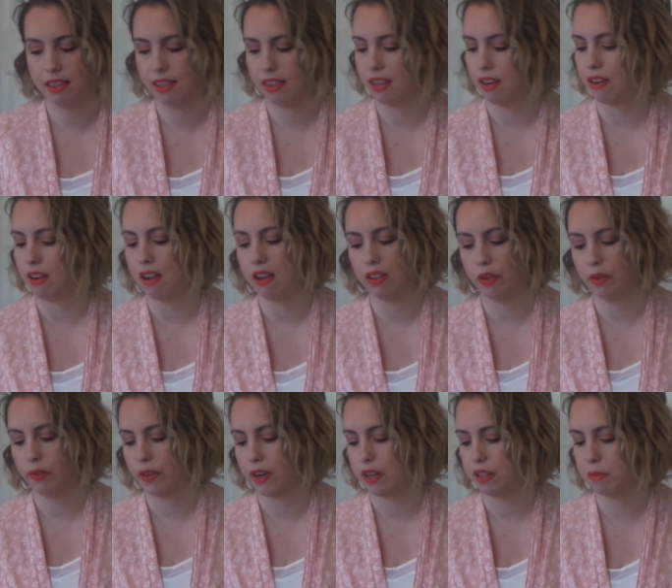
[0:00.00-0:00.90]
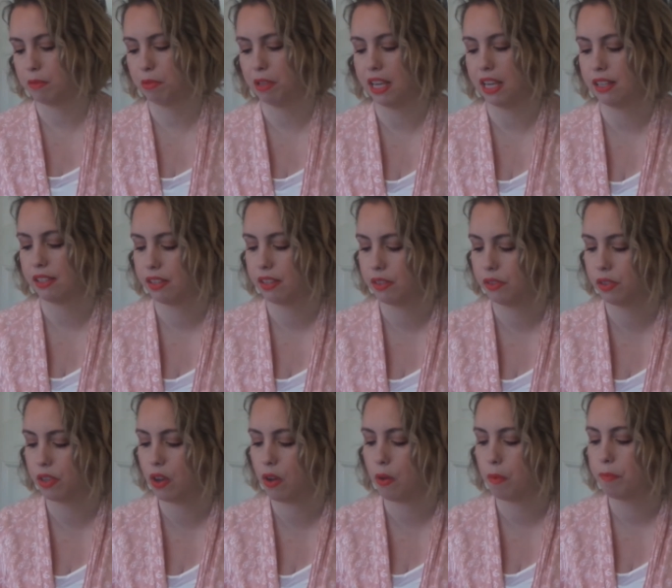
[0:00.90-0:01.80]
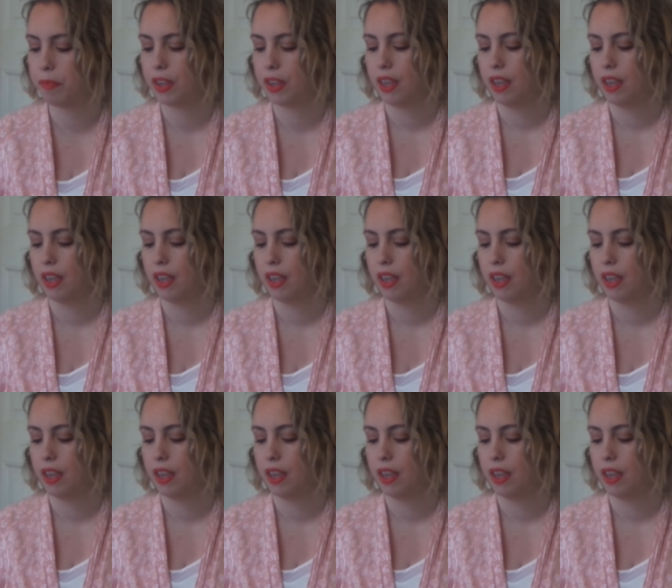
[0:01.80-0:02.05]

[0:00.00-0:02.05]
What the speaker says: They're all over the place. So,